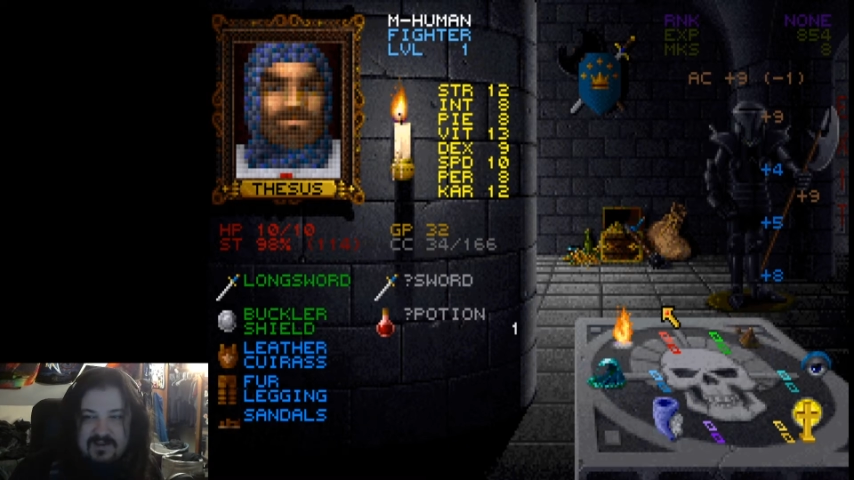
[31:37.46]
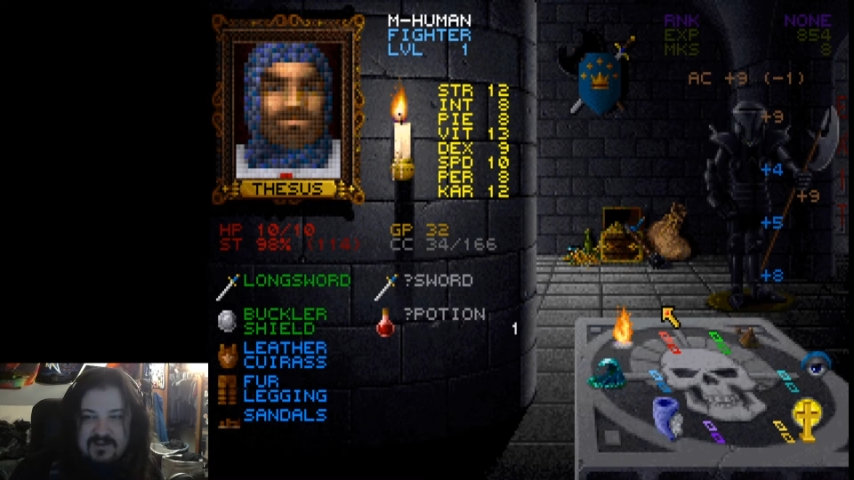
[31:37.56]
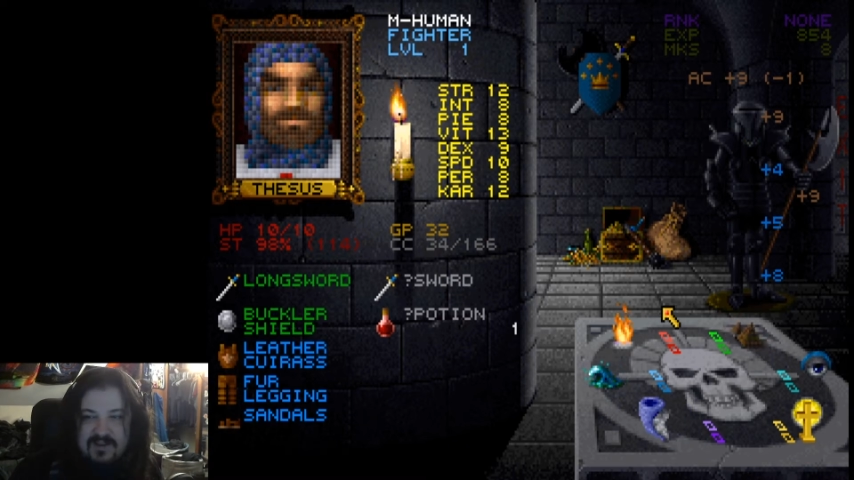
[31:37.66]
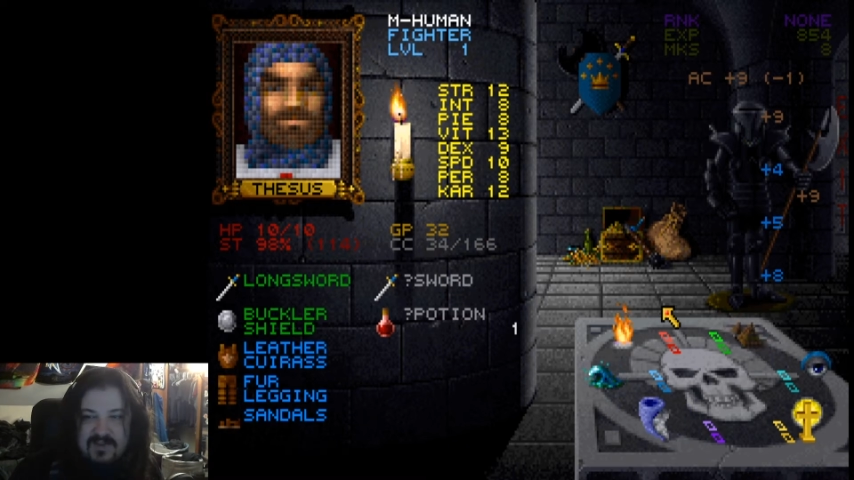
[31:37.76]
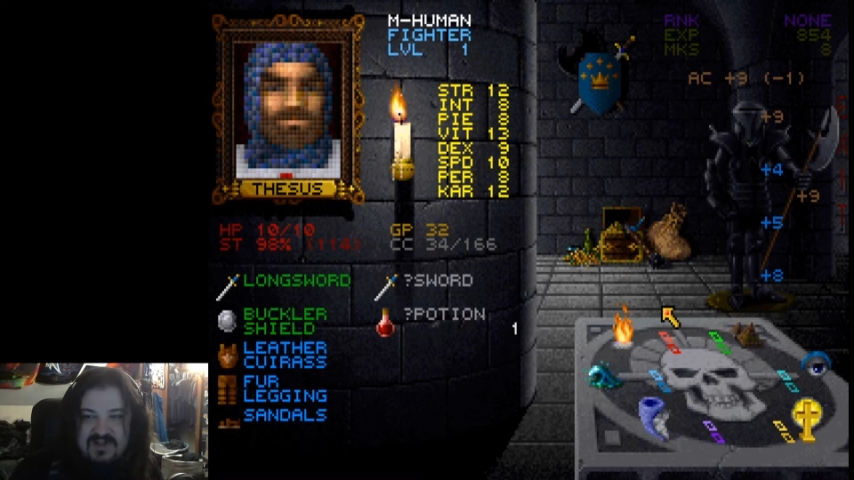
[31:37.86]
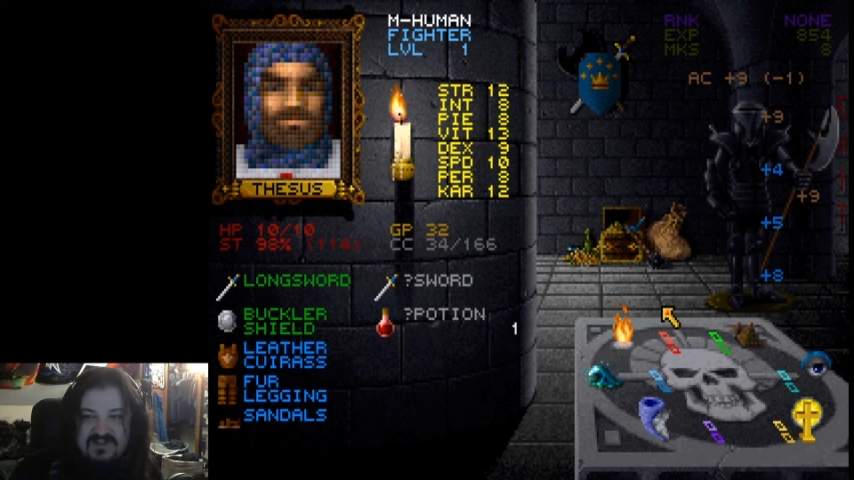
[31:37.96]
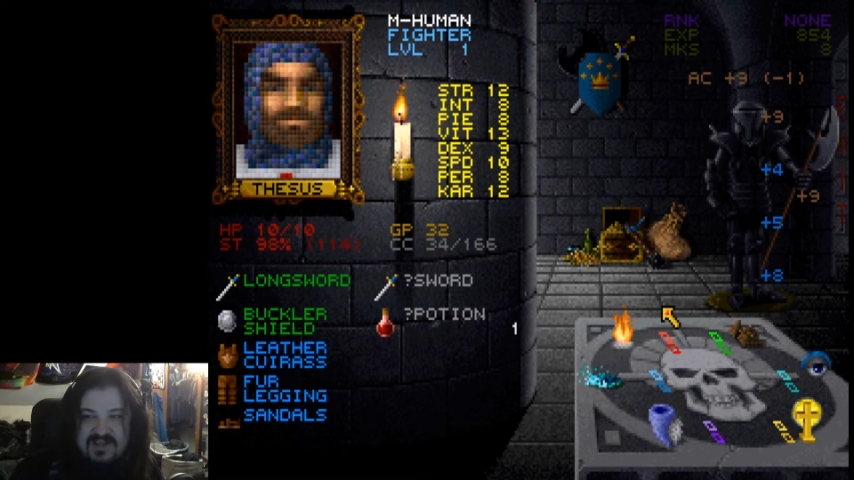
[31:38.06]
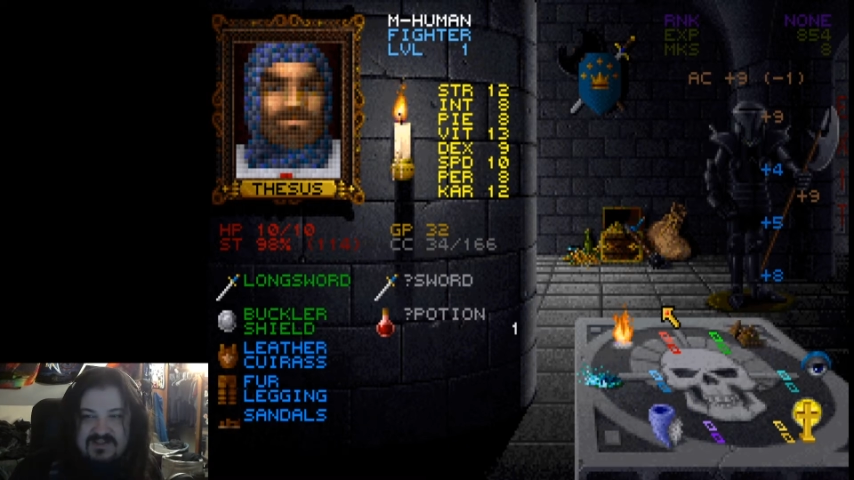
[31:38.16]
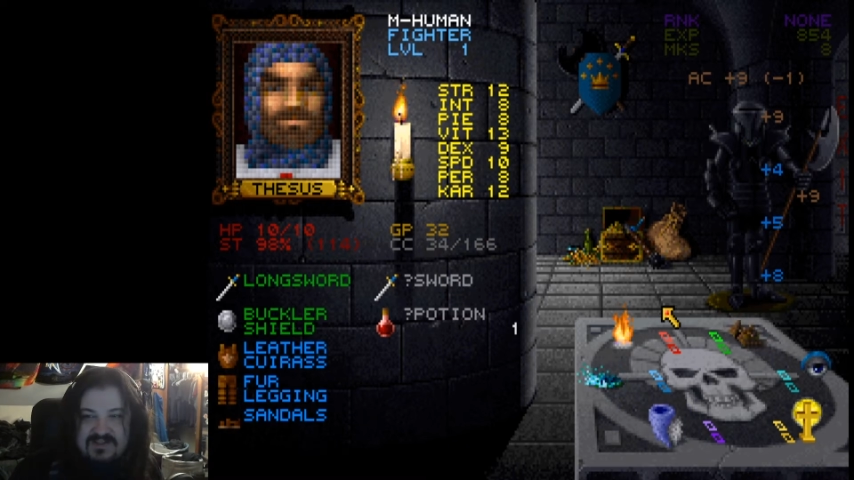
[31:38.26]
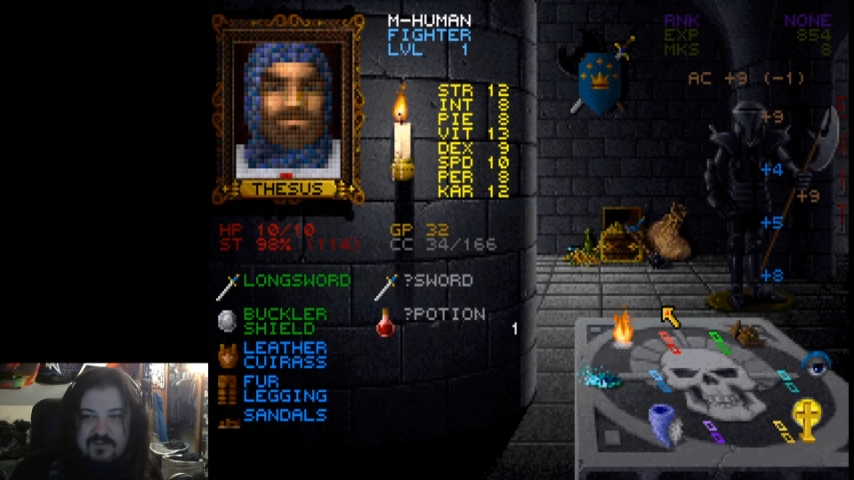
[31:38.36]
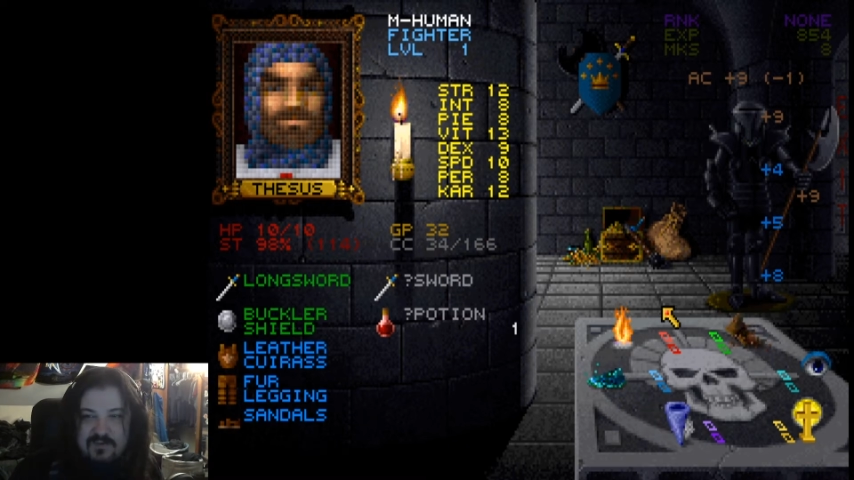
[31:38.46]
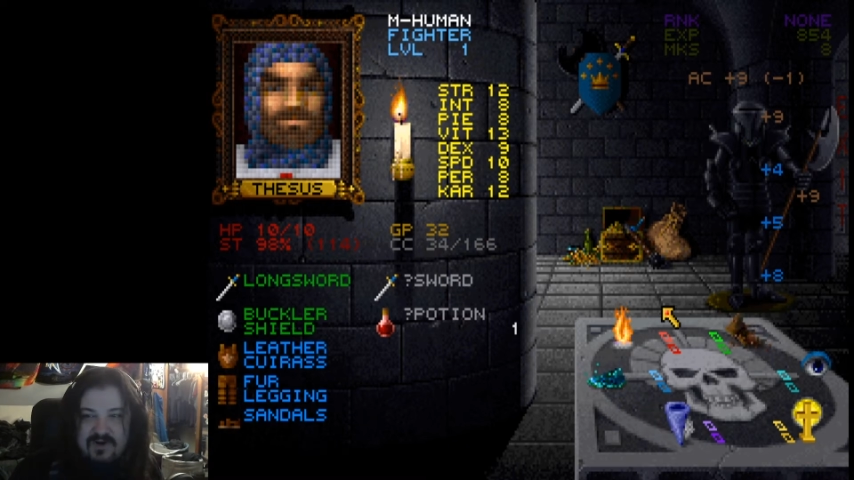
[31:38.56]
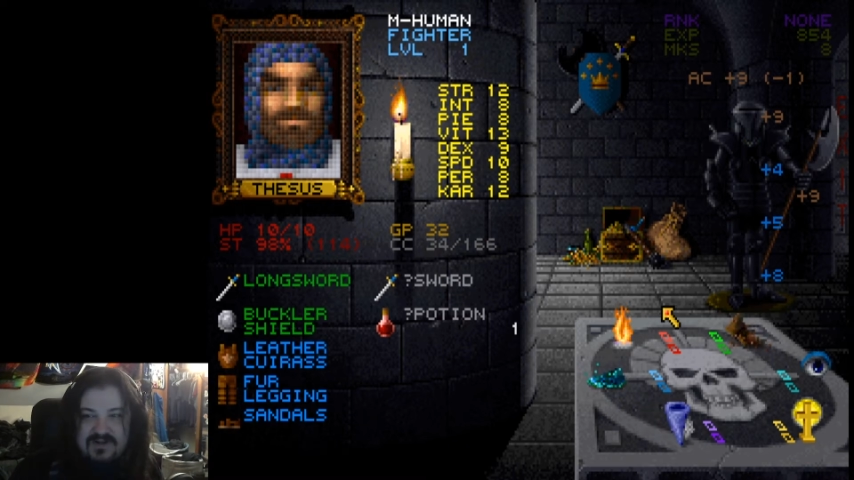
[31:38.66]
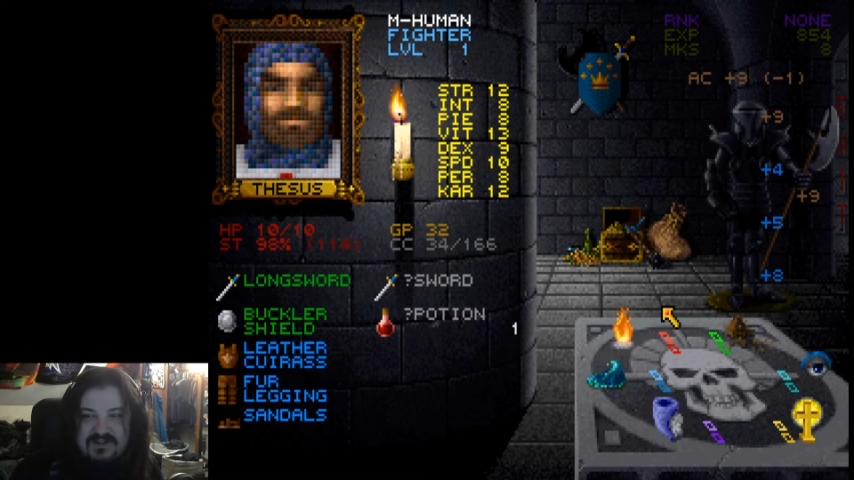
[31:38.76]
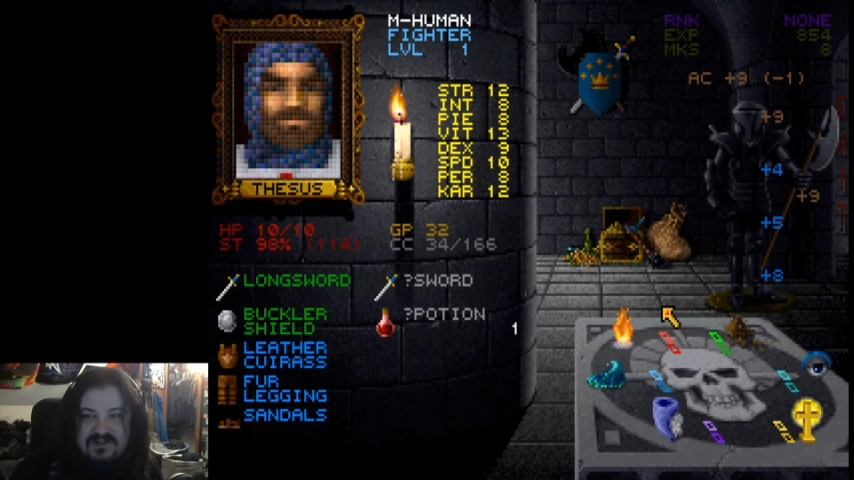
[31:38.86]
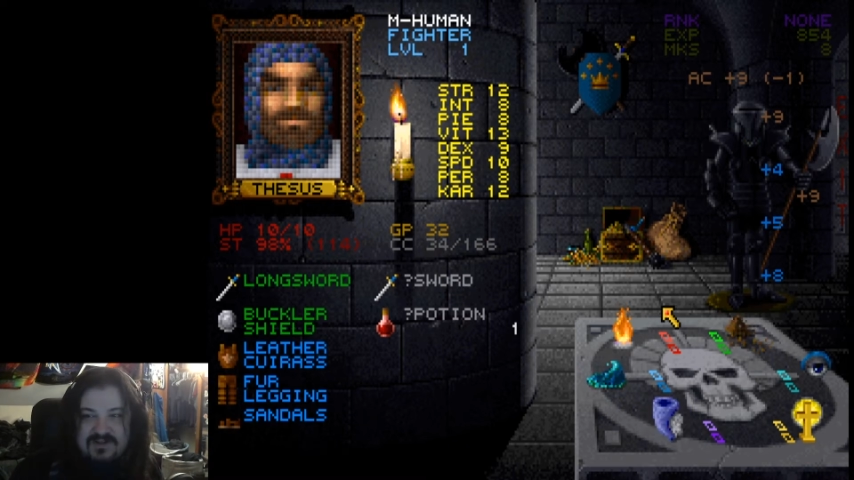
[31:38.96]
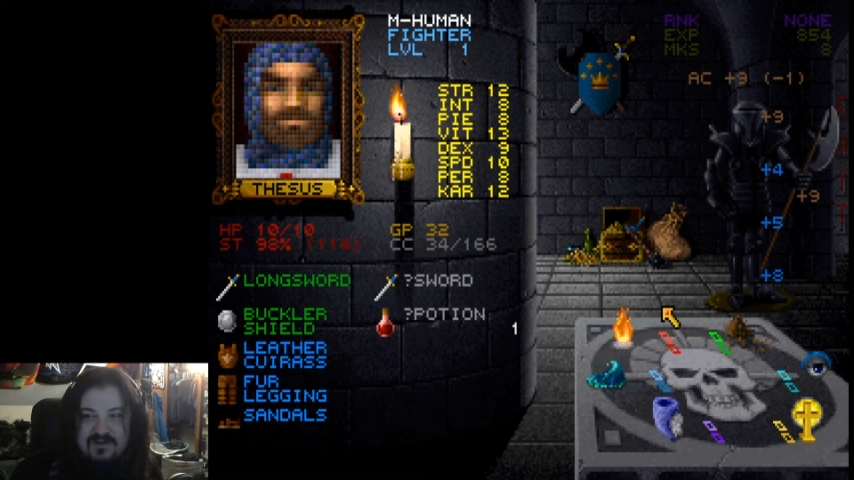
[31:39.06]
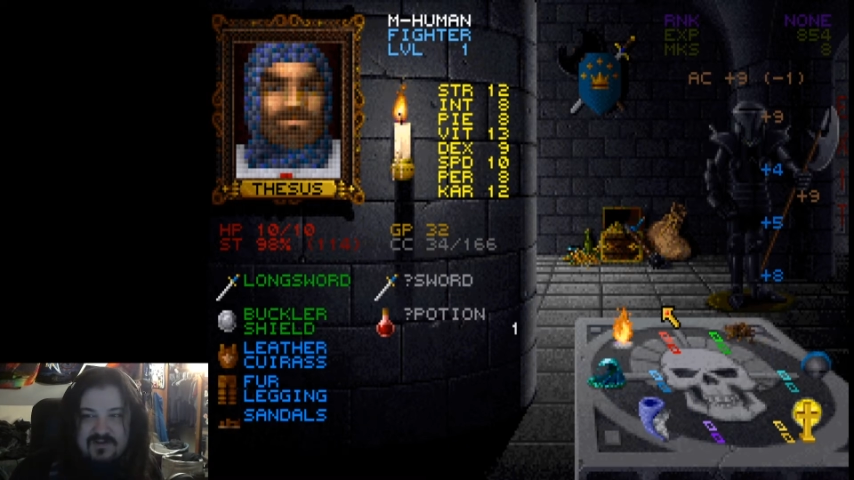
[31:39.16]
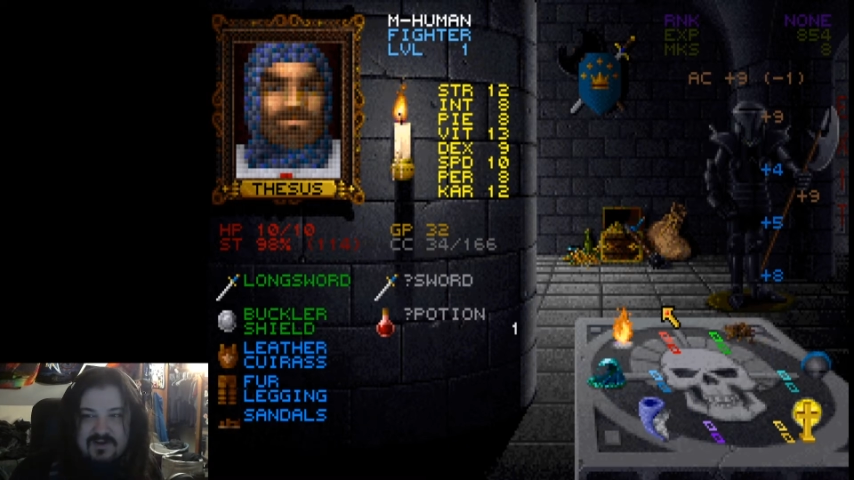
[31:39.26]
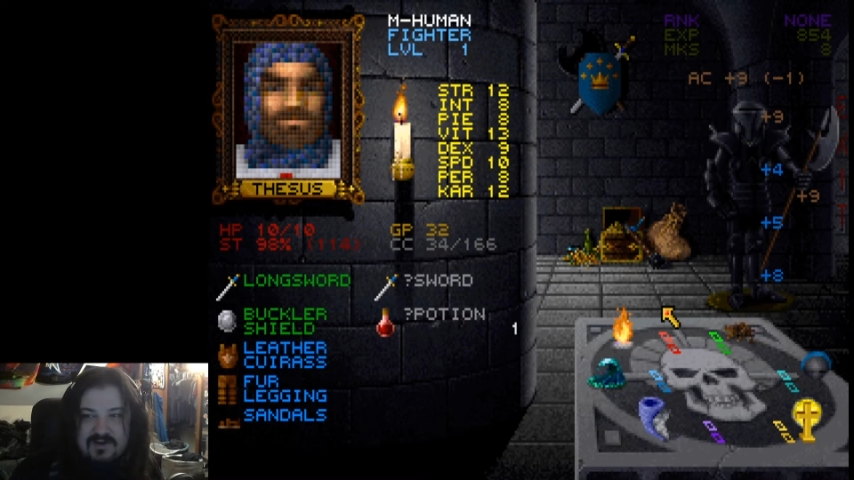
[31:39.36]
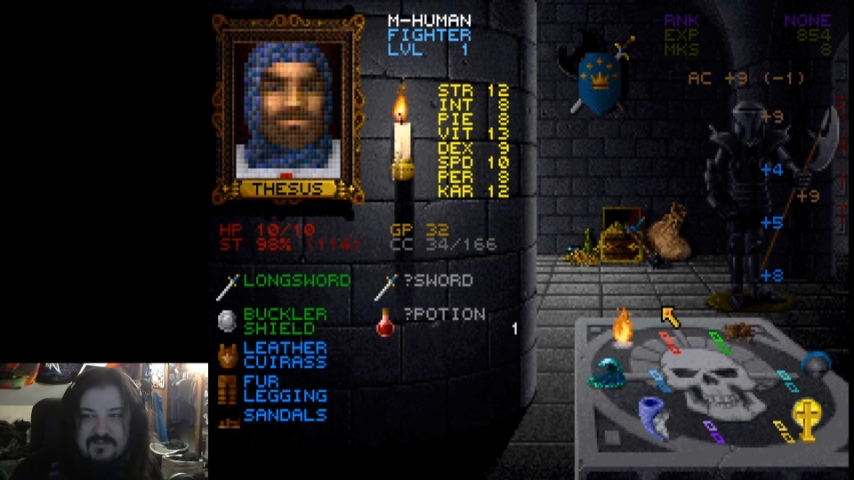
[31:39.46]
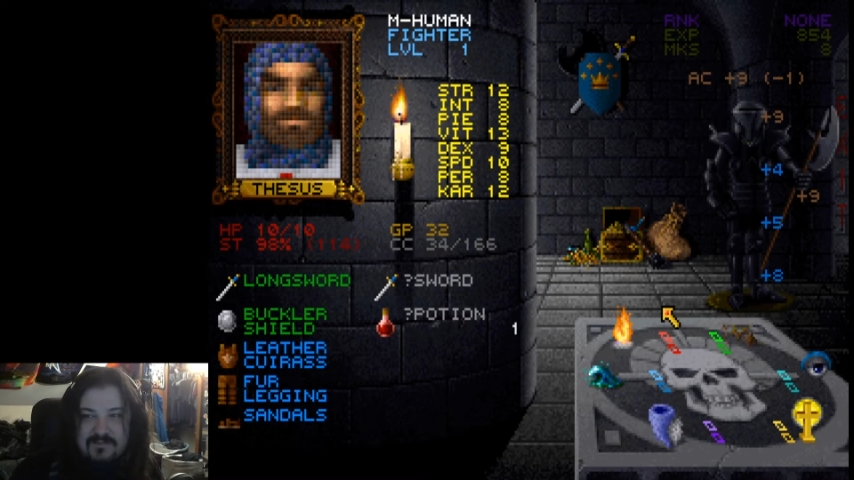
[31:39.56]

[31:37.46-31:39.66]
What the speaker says: That made his AC worse? Oh no.